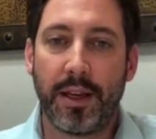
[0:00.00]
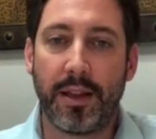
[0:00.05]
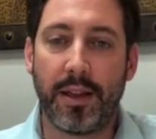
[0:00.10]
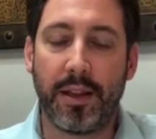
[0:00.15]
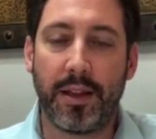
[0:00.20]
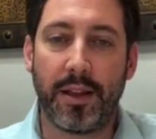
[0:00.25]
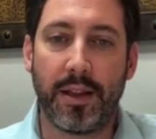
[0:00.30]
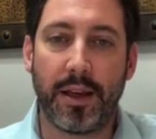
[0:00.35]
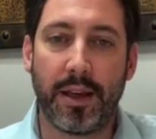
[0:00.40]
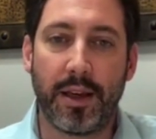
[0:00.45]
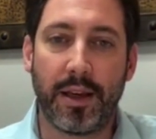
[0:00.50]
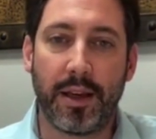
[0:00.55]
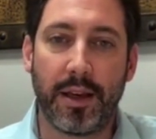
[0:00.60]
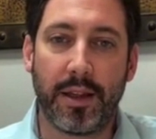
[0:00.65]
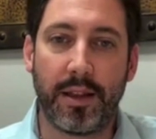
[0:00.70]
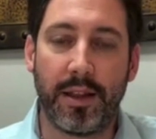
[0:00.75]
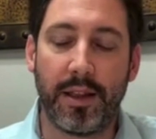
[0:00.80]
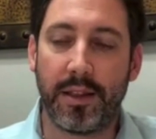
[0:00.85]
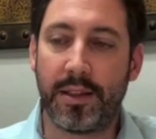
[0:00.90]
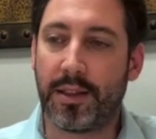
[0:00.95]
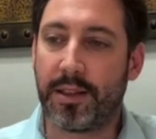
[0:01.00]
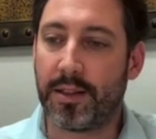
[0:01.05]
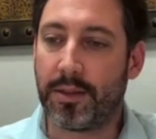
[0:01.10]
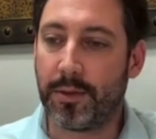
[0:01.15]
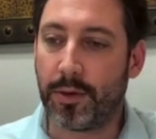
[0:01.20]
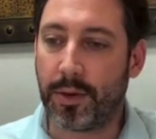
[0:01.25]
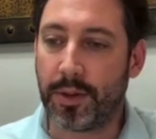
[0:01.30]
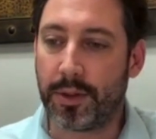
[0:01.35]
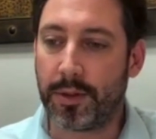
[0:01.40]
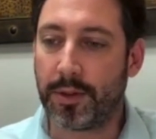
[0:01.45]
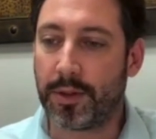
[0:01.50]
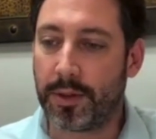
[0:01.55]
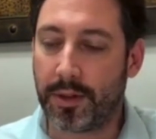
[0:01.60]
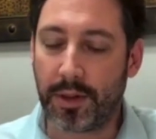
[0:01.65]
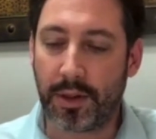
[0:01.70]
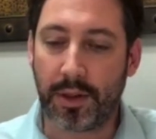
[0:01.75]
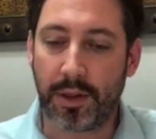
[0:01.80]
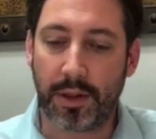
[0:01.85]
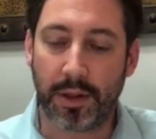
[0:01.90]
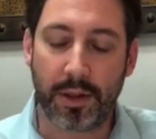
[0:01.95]
this was
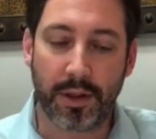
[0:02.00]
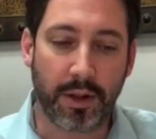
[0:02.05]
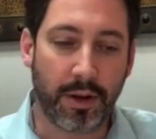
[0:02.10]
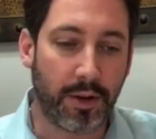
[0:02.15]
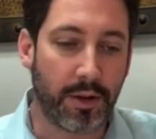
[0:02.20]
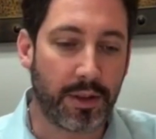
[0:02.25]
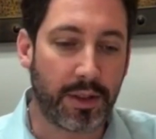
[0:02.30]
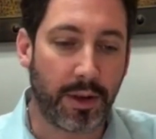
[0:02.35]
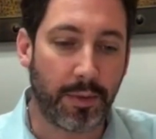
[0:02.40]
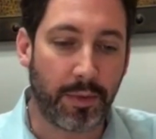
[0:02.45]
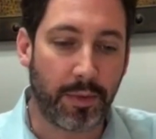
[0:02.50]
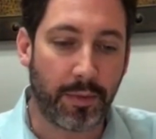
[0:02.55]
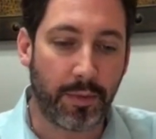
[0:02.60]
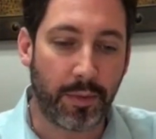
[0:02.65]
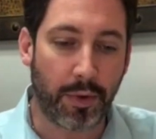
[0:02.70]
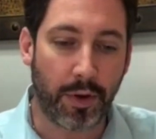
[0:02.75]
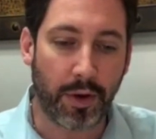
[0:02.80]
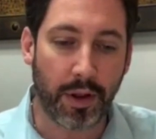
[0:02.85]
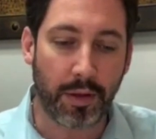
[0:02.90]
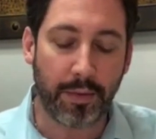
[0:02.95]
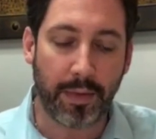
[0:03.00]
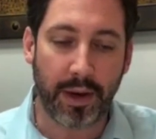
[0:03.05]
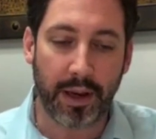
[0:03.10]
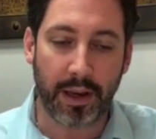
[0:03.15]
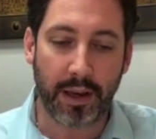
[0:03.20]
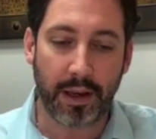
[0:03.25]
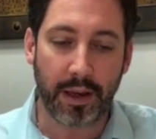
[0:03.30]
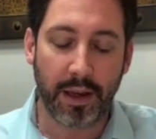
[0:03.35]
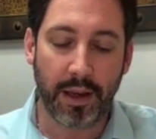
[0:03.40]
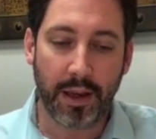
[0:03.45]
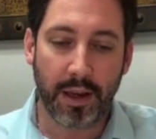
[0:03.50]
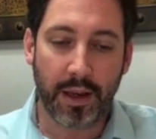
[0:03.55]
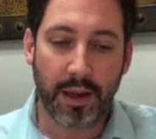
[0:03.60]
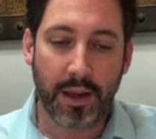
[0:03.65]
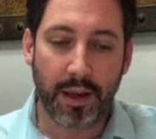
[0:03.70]
a concept brought by